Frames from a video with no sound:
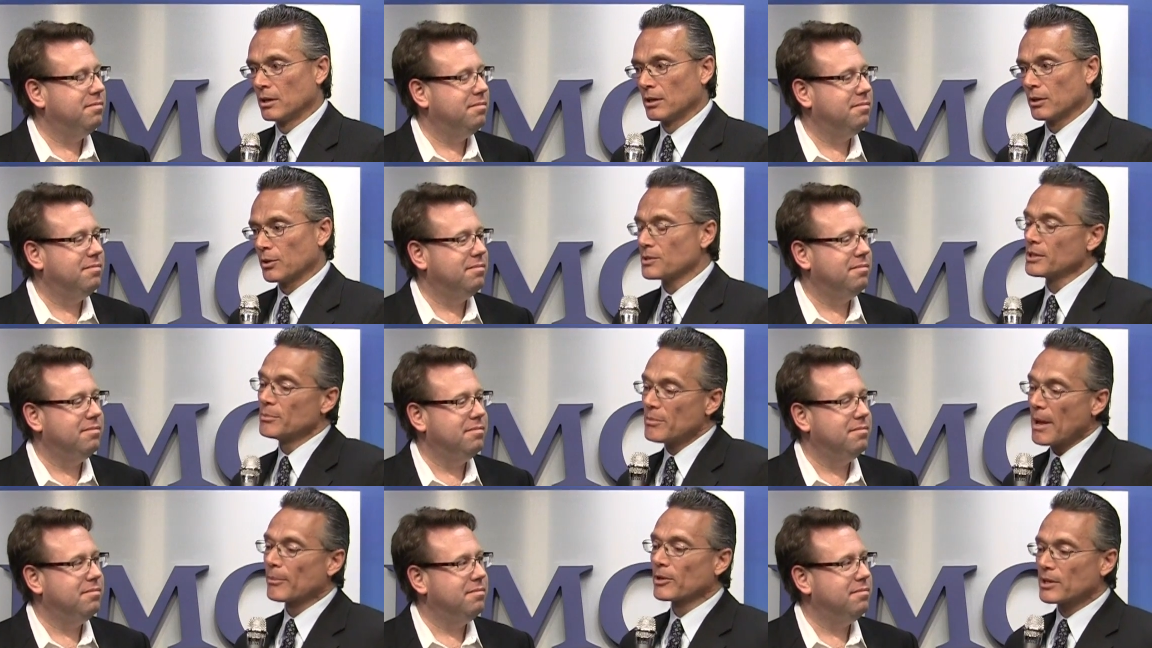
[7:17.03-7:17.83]
Speaker 1: Of course,
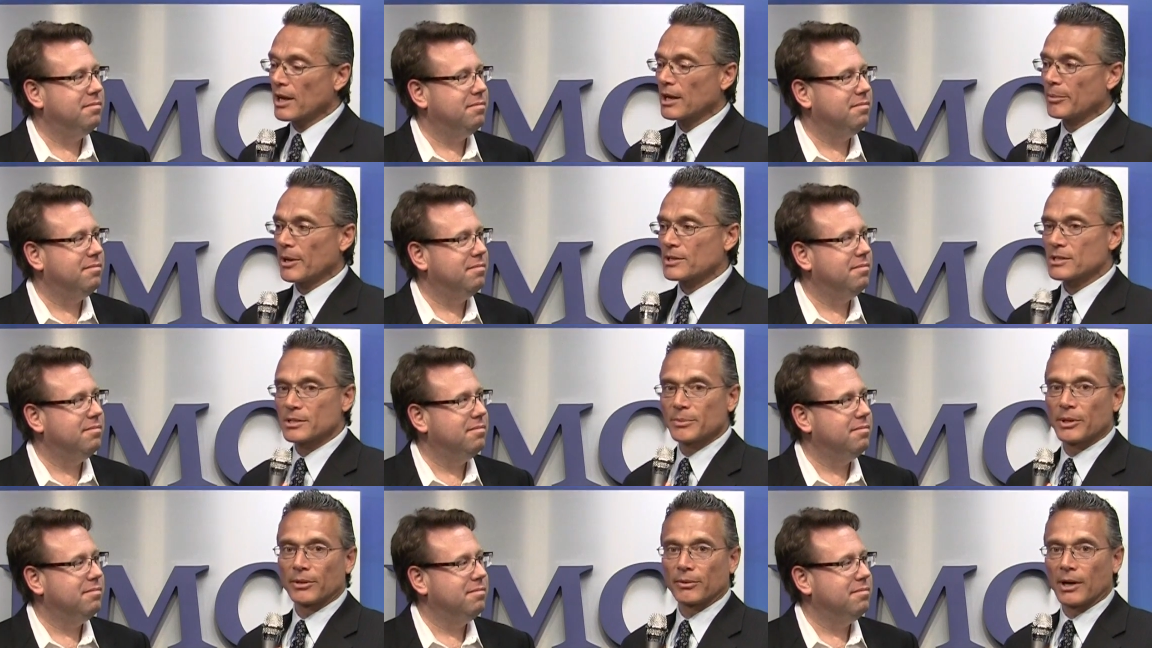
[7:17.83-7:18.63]
in-memory databases
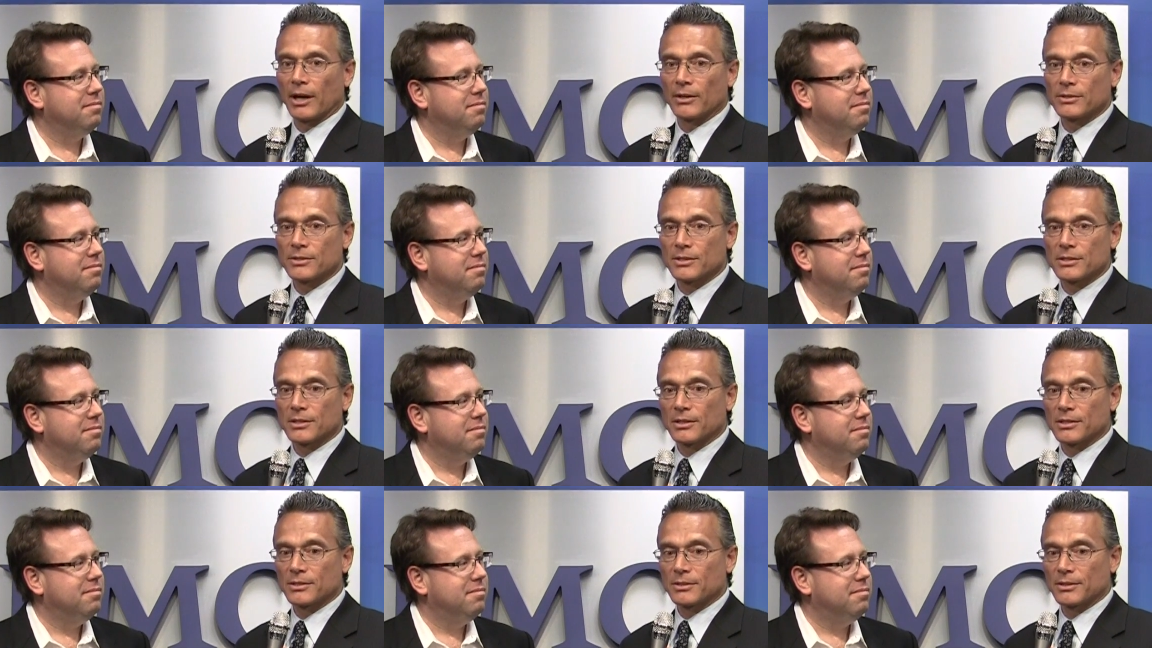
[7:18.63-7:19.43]
have been around since
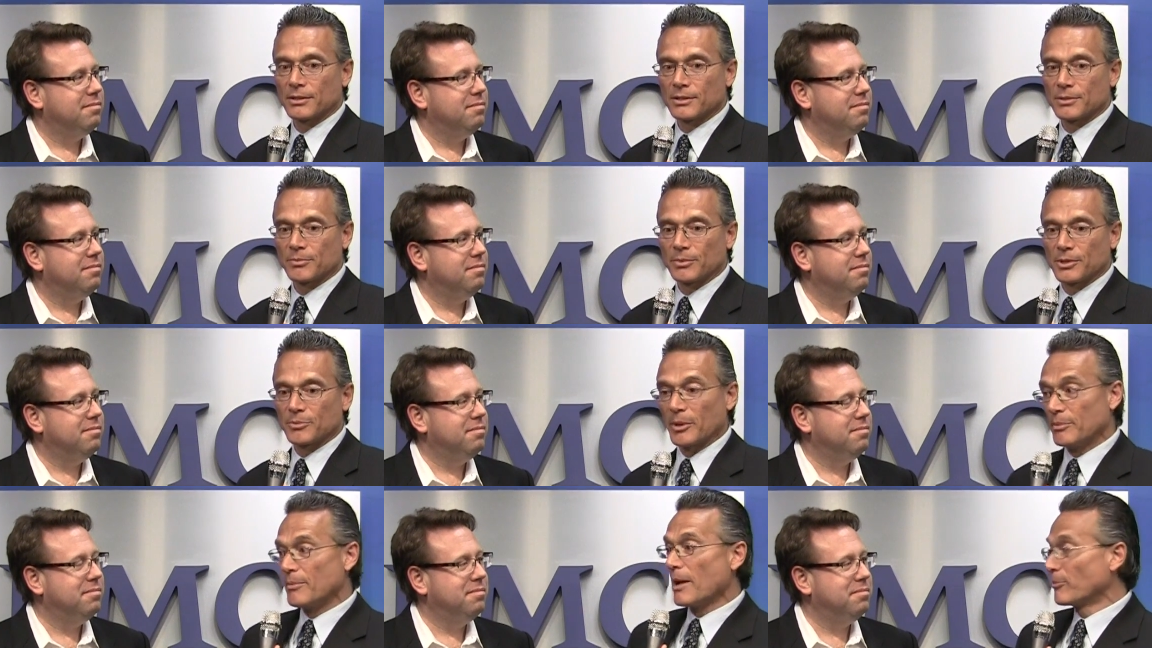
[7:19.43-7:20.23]
there's
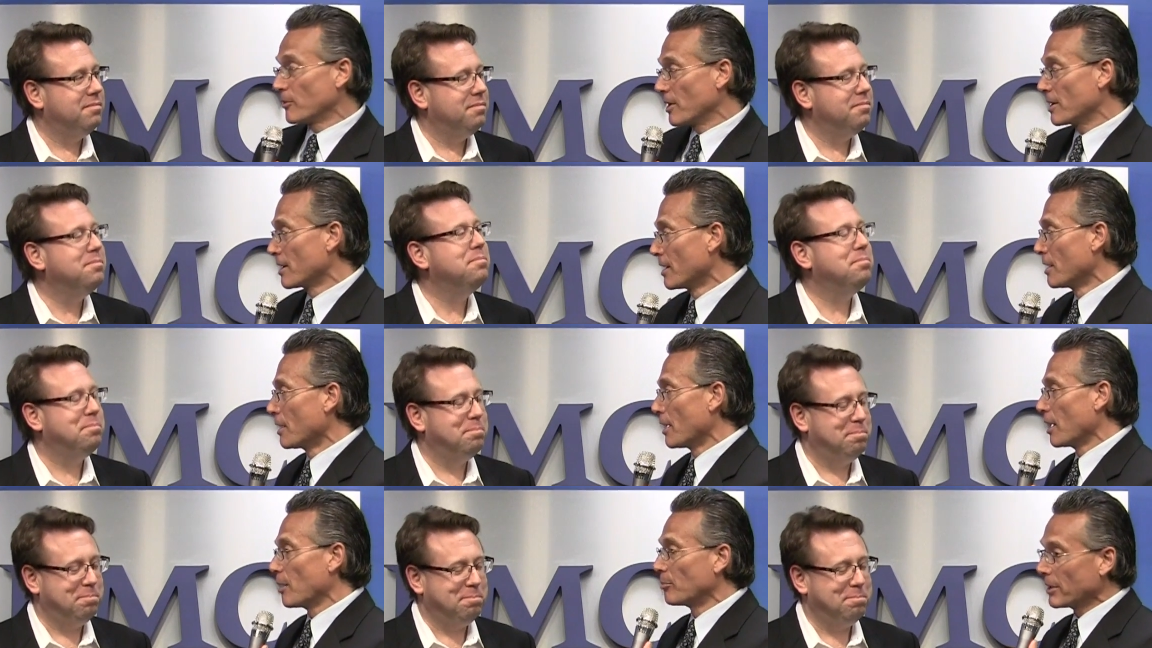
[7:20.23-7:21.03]
been memory,
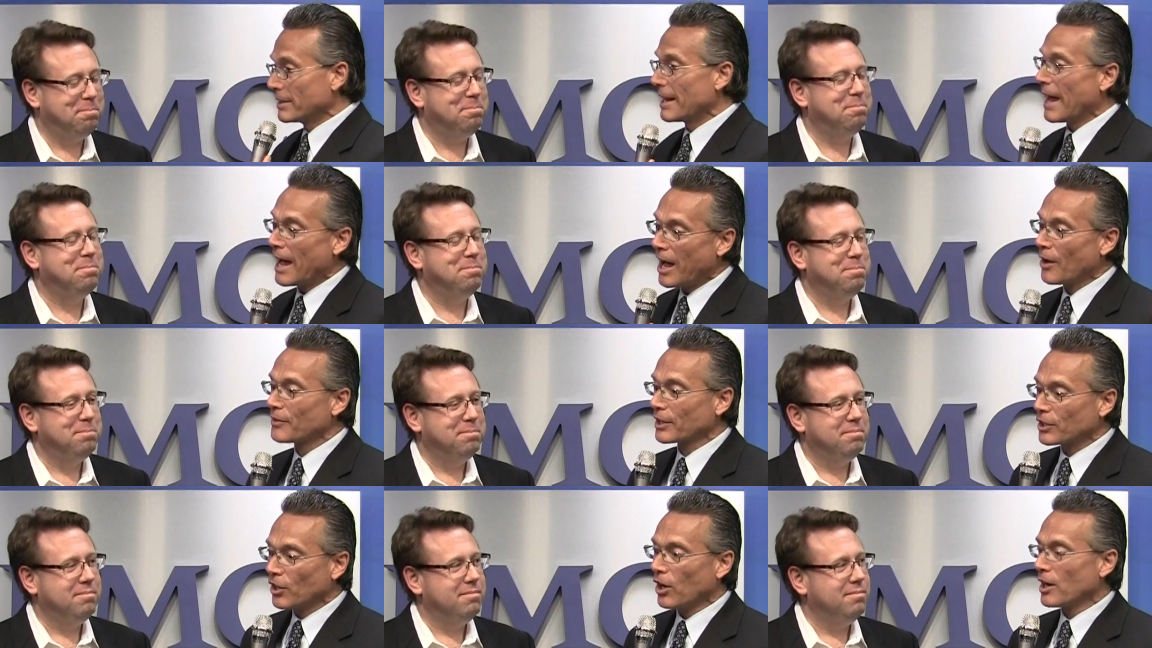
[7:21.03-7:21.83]
but now
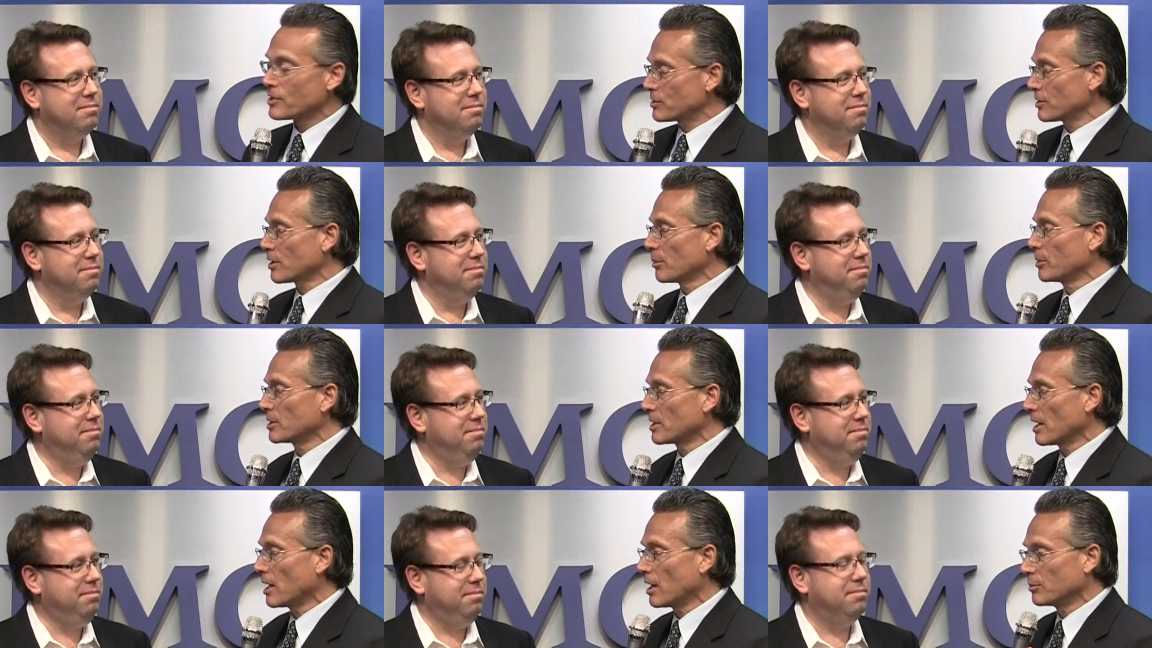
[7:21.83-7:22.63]
the costs are coming
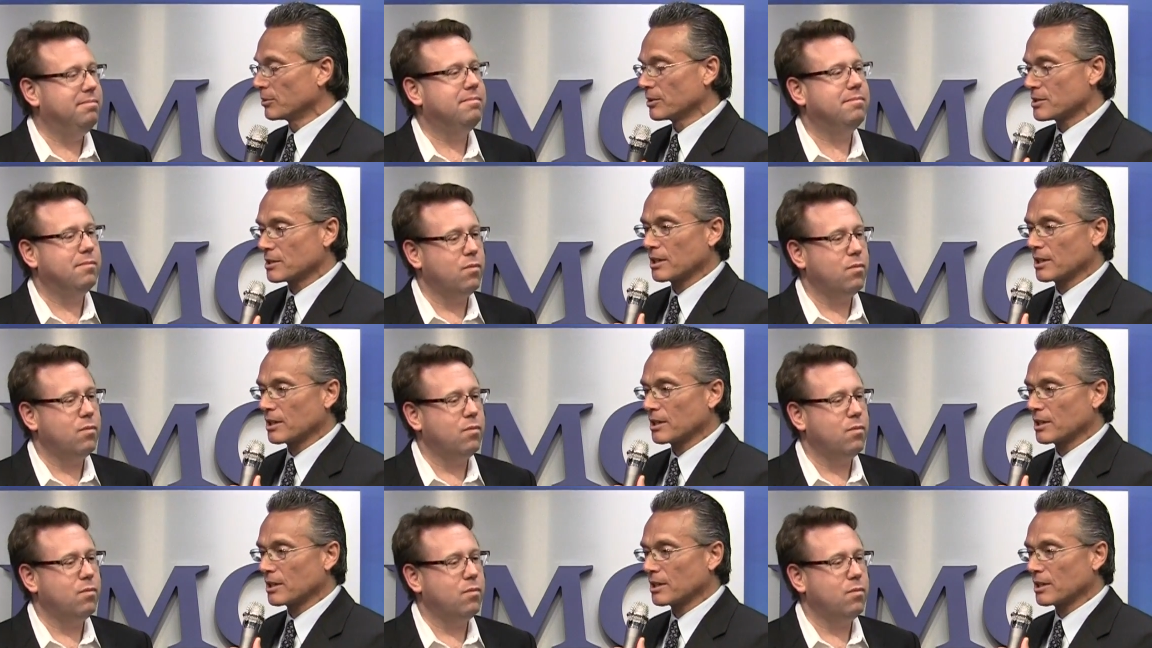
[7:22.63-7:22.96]
down where it's